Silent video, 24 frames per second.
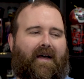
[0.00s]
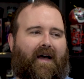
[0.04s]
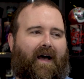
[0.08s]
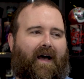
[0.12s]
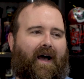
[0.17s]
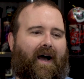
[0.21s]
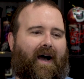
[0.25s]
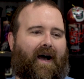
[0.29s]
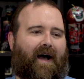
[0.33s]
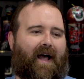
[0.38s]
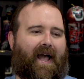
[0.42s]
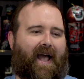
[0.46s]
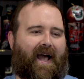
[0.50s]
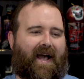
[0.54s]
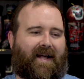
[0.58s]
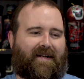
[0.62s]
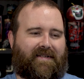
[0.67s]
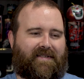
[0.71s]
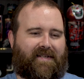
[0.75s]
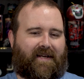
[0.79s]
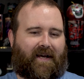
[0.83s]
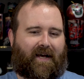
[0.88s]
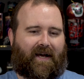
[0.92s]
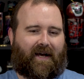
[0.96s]

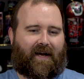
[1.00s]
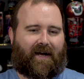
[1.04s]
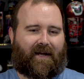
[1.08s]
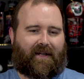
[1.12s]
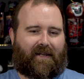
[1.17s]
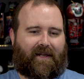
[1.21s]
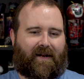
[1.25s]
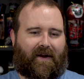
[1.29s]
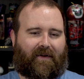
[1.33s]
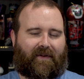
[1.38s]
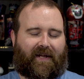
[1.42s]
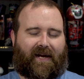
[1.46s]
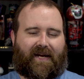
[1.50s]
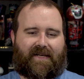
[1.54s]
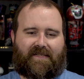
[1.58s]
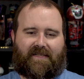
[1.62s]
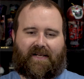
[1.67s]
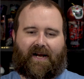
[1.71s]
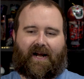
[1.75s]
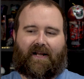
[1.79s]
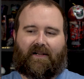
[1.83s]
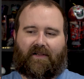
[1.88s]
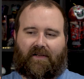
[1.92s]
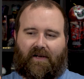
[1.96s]
Like I
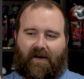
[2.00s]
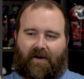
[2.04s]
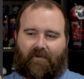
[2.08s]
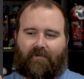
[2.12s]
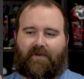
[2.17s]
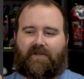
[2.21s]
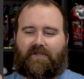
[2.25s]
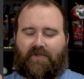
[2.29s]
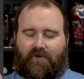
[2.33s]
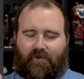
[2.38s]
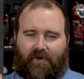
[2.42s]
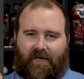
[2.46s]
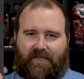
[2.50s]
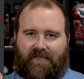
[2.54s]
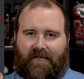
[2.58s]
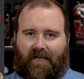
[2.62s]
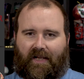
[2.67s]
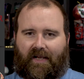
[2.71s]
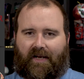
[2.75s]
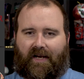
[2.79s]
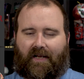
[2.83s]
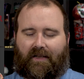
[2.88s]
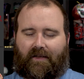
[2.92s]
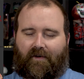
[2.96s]
said, I love the
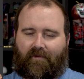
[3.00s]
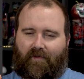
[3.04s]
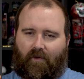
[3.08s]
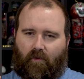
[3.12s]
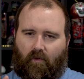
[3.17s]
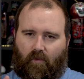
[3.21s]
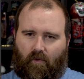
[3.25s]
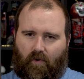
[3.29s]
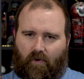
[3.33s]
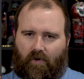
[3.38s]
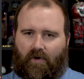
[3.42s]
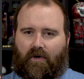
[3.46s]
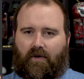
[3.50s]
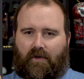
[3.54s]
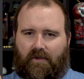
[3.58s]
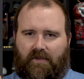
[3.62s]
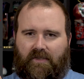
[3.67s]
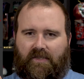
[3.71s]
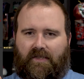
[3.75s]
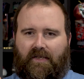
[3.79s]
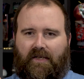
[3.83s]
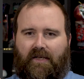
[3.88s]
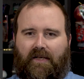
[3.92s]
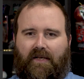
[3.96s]
storytelling. I love the
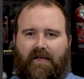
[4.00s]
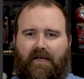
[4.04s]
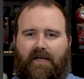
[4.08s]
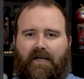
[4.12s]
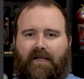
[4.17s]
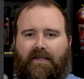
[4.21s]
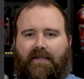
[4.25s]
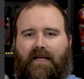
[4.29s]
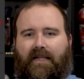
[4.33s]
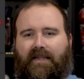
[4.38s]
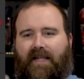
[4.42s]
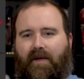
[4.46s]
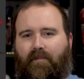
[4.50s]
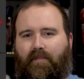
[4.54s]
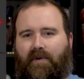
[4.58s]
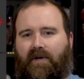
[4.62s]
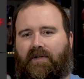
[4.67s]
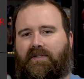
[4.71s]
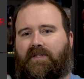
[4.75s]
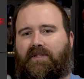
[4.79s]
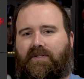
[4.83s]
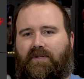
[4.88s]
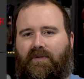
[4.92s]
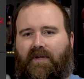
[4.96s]
world that they
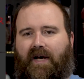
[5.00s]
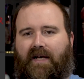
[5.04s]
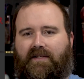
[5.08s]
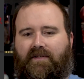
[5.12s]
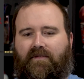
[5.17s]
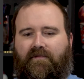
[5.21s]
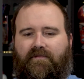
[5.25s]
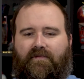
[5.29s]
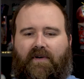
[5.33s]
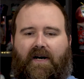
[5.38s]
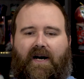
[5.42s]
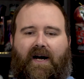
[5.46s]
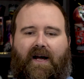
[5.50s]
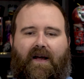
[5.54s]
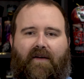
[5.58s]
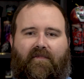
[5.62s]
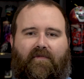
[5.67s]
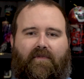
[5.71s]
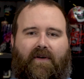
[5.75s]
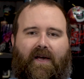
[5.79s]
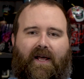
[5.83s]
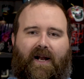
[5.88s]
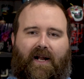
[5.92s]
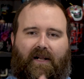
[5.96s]
built in
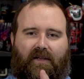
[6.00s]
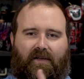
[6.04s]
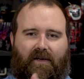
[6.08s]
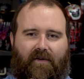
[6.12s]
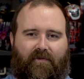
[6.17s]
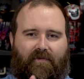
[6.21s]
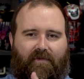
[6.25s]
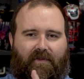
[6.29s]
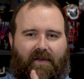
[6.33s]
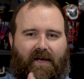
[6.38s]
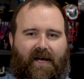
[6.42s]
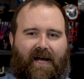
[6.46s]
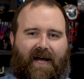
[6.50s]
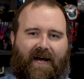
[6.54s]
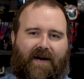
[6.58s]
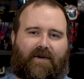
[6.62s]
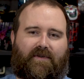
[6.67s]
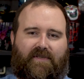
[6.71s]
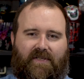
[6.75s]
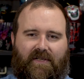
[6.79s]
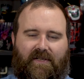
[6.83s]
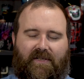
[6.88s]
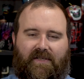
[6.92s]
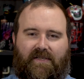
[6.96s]
2005, and I love the
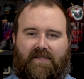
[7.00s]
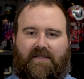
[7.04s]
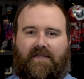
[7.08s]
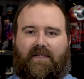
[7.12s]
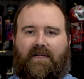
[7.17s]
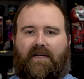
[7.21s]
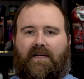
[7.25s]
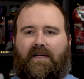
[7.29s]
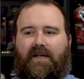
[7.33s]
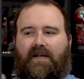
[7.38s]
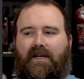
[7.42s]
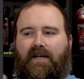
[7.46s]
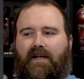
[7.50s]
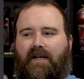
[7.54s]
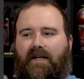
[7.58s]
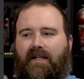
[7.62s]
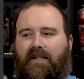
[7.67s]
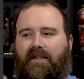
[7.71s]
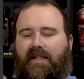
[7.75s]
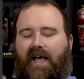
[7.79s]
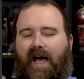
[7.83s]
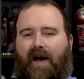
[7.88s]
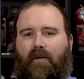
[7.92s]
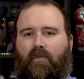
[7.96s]
houses
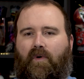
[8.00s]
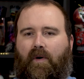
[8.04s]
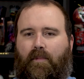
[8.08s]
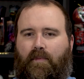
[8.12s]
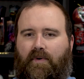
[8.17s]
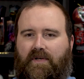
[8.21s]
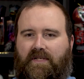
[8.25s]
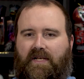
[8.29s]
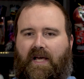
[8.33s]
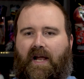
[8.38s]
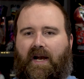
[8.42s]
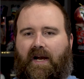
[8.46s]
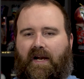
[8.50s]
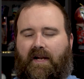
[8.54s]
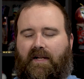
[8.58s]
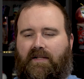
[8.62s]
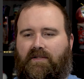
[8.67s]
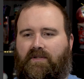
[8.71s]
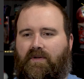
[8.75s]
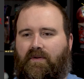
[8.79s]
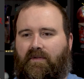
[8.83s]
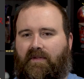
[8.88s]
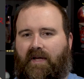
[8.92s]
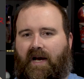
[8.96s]
that were presented
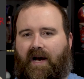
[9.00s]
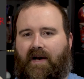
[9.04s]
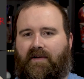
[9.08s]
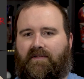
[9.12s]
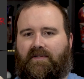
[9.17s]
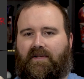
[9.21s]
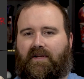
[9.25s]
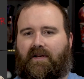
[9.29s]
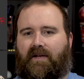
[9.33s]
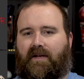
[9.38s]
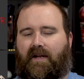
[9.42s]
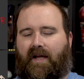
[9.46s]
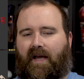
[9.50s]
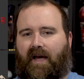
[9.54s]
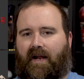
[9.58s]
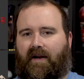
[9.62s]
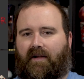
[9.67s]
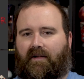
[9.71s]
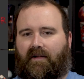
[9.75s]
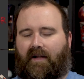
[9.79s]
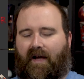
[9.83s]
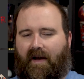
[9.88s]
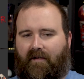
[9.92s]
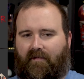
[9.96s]
in
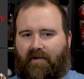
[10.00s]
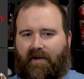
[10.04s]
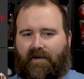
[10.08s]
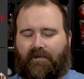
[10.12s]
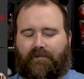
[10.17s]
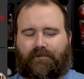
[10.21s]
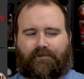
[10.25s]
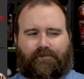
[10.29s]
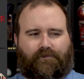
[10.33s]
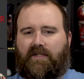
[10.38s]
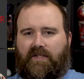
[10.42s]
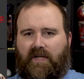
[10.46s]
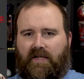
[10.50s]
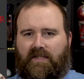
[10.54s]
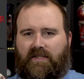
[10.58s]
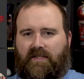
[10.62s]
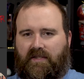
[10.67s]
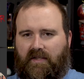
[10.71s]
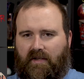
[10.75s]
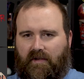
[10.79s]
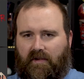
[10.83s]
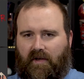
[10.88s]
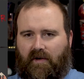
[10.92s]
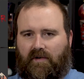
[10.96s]
2011.
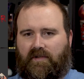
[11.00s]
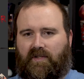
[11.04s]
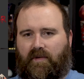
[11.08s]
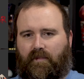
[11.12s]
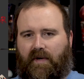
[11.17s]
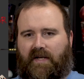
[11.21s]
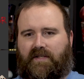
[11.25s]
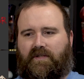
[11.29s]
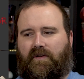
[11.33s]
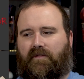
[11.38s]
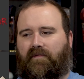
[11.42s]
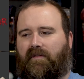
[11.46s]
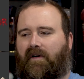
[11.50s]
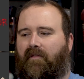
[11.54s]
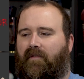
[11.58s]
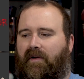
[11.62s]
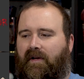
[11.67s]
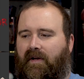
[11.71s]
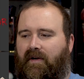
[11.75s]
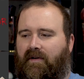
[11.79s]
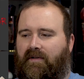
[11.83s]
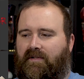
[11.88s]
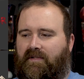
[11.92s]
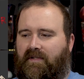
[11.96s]
Just those are my 2
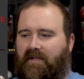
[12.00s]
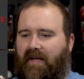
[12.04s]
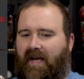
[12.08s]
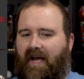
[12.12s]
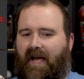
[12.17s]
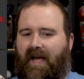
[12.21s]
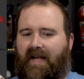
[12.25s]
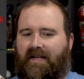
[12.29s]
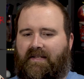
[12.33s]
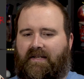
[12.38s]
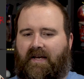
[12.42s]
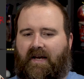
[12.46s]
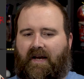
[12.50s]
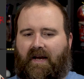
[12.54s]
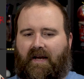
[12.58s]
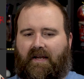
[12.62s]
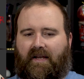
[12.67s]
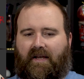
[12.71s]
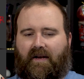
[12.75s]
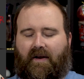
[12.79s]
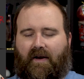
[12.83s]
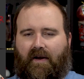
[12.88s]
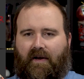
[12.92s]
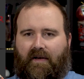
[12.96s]
favorite years. And
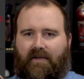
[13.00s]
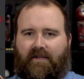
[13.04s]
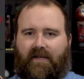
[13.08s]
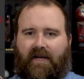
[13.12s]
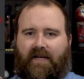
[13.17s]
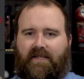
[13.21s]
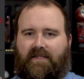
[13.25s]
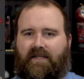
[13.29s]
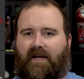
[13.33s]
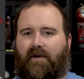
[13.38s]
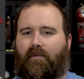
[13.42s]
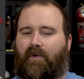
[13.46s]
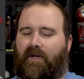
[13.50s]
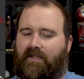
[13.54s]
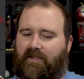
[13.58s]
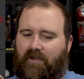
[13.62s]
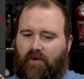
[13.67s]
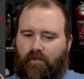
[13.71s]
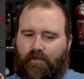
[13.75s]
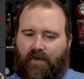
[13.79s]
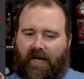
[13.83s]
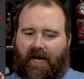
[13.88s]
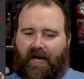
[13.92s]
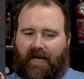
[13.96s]
like I said, I wanted
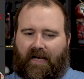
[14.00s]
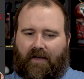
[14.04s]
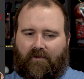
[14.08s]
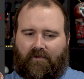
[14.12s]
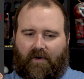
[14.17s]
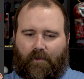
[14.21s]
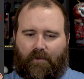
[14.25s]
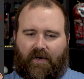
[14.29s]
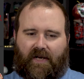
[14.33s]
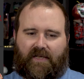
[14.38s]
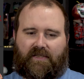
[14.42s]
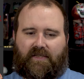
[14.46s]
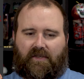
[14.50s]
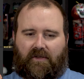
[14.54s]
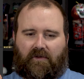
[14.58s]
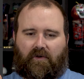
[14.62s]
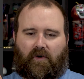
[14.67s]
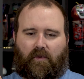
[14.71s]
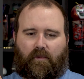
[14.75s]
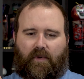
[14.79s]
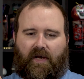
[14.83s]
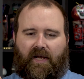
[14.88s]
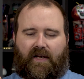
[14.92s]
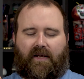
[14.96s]
to go back and reminisce a
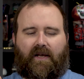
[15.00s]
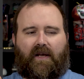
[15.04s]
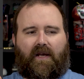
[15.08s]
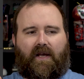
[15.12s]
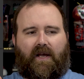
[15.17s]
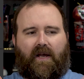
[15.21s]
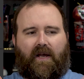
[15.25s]
little bit.